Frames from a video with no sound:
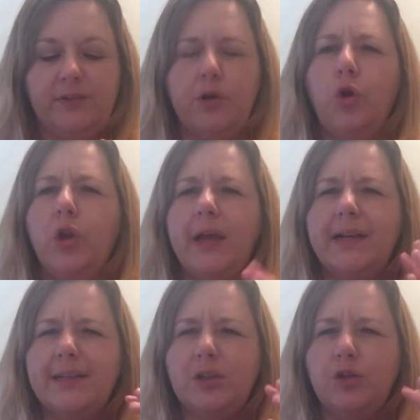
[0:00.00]
It's got all that
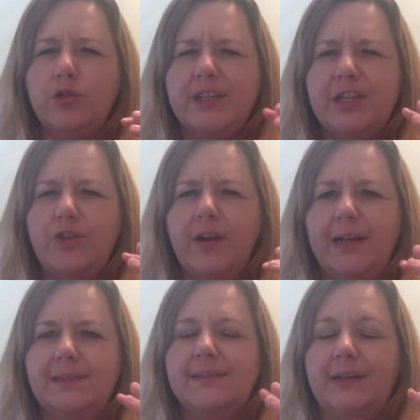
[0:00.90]
little gritty
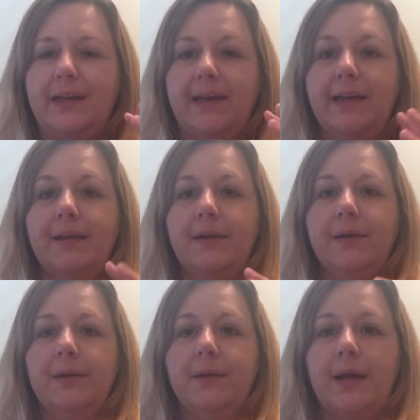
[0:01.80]
grains in it,
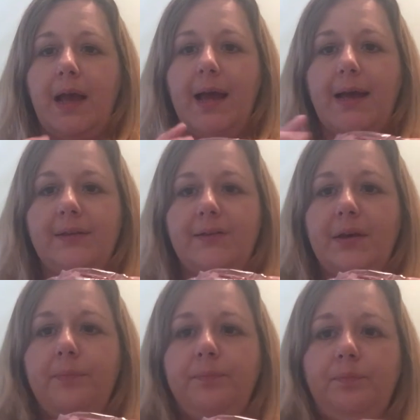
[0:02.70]
and
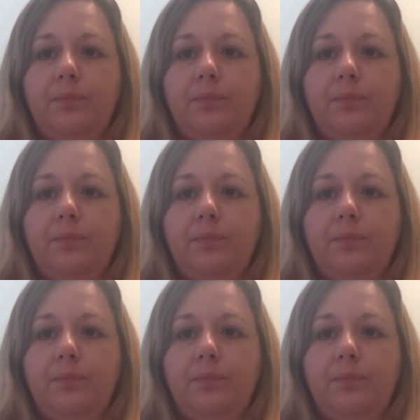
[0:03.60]
the